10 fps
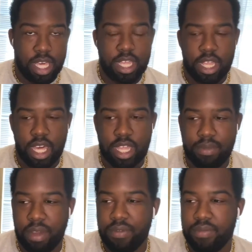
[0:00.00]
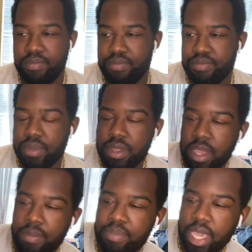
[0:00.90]
That's the last time I
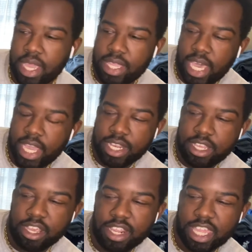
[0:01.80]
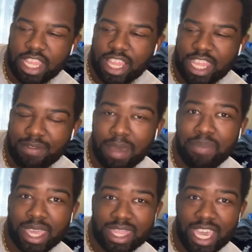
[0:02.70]
ever picked that. Dude. the last time I
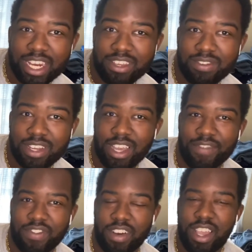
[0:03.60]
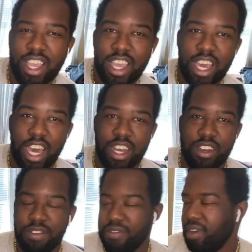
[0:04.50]
picked that dude for a
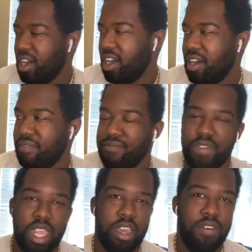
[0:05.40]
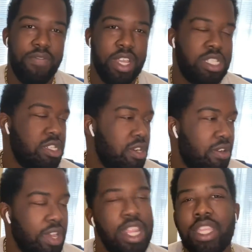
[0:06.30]
new um video venture
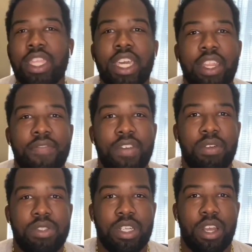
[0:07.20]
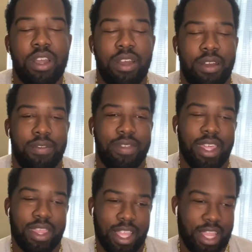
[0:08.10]
or anything in the future.
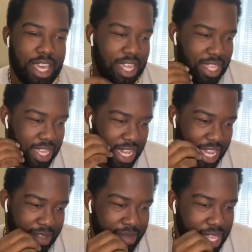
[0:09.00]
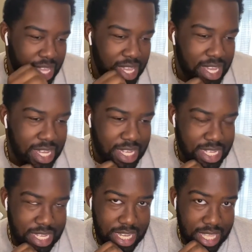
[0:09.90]
That's the last time.
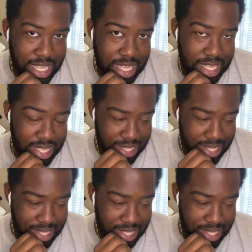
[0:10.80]
Jesus.